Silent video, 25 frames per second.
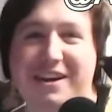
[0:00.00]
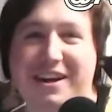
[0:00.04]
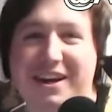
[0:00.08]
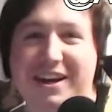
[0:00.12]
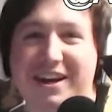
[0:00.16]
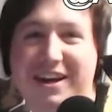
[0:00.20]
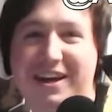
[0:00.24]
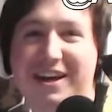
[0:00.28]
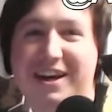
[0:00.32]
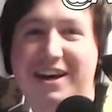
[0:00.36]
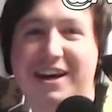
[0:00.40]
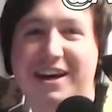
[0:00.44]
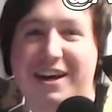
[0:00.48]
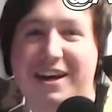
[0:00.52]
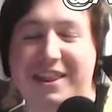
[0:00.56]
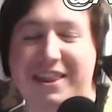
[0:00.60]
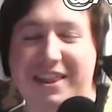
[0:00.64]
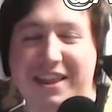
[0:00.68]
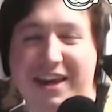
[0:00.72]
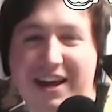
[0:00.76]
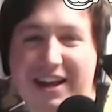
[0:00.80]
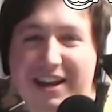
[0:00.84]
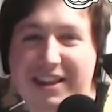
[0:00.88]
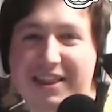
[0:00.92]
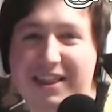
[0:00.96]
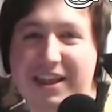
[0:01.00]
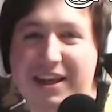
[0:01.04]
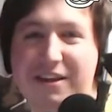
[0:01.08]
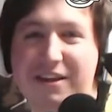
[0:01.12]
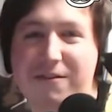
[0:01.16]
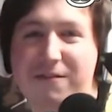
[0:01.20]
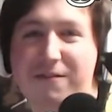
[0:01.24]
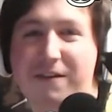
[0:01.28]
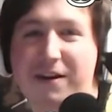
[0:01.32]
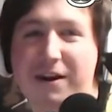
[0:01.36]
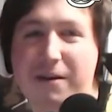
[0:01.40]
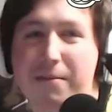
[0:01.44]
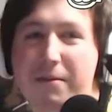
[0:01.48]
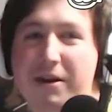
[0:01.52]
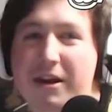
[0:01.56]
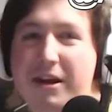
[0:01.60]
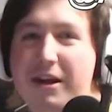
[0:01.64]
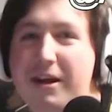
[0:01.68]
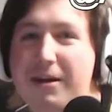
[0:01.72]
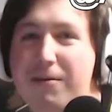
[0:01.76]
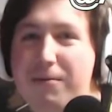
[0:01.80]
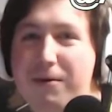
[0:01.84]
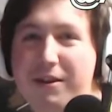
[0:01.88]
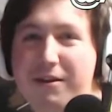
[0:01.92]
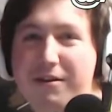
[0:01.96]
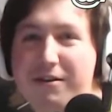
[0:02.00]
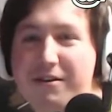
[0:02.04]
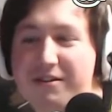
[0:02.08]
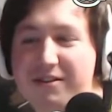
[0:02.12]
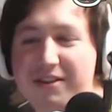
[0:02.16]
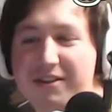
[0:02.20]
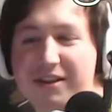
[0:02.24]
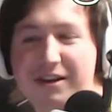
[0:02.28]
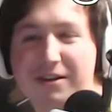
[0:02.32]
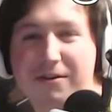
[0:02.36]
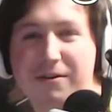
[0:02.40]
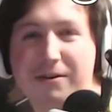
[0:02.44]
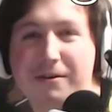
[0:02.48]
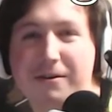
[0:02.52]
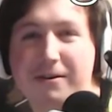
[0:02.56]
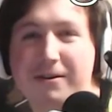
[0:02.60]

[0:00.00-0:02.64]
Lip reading: that you'll find me, whether it's like on